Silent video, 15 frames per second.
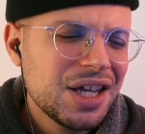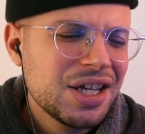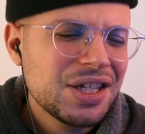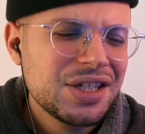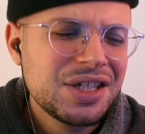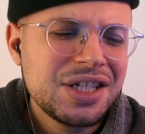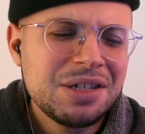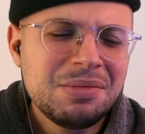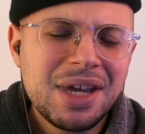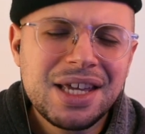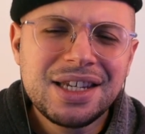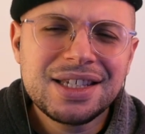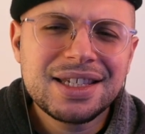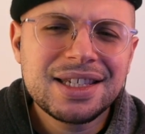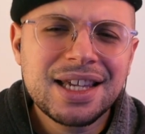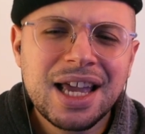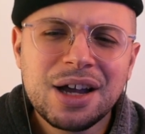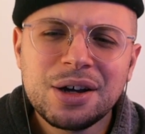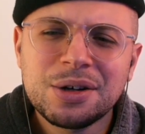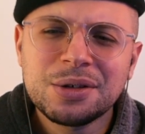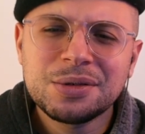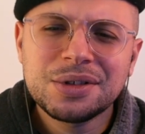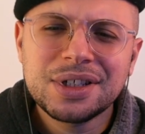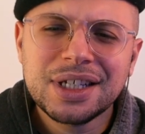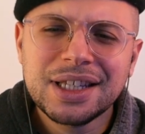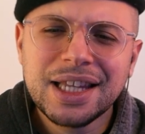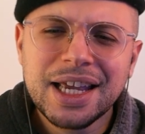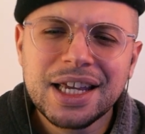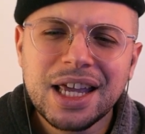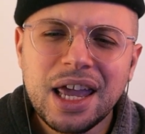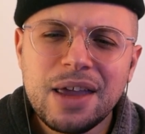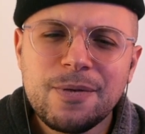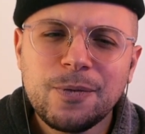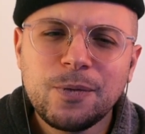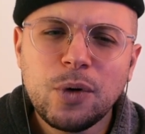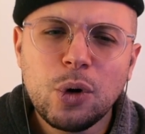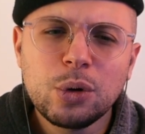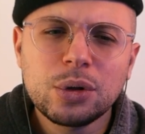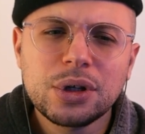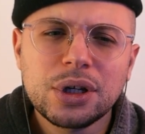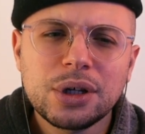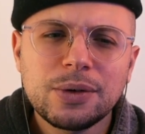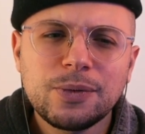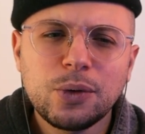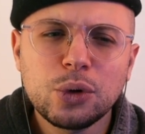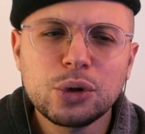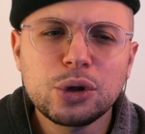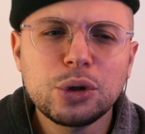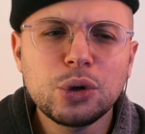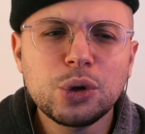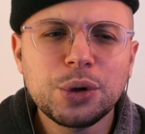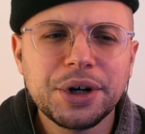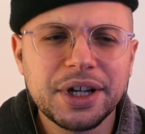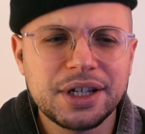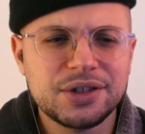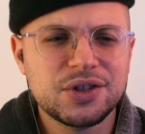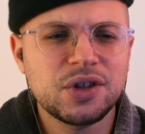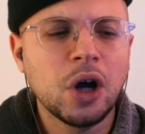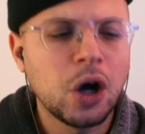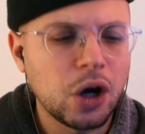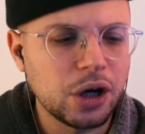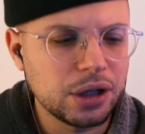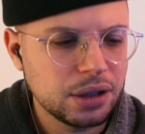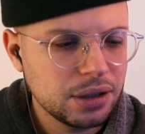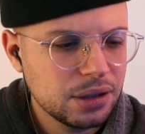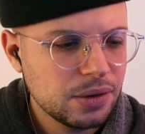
She made it sound like a folkloric song.